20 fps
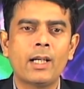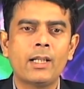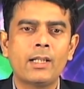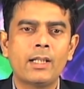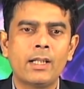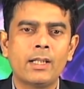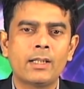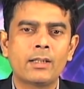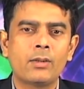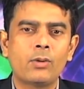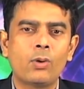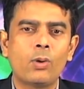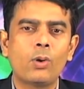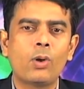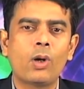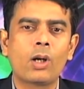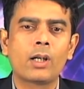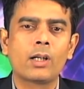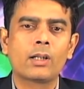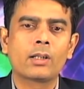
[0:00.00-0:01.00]
is no
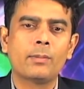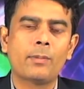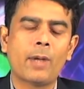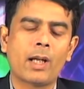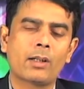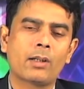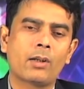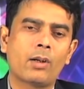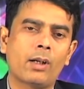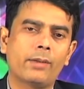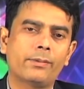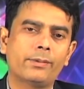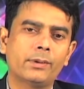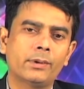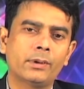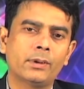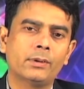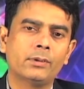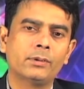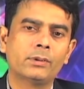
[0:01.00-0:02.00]
longer the matter of
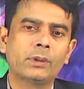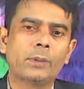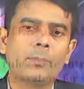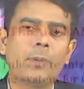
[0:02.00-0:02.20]
the